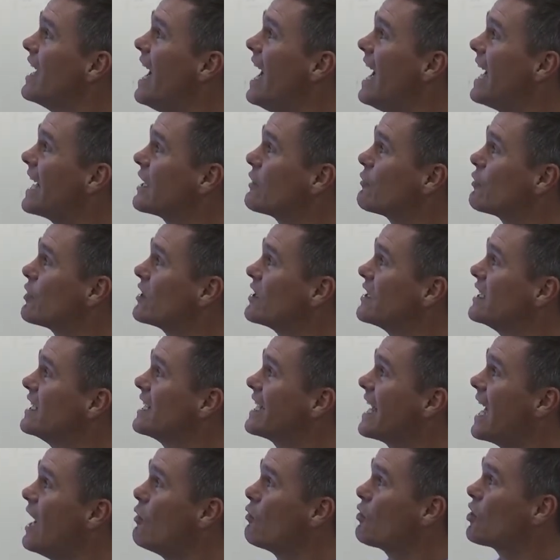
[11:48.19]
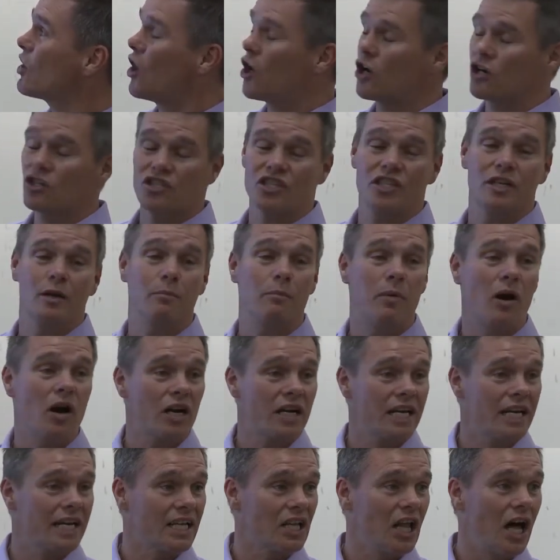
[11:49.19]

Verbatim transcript: accurately count cars in a parking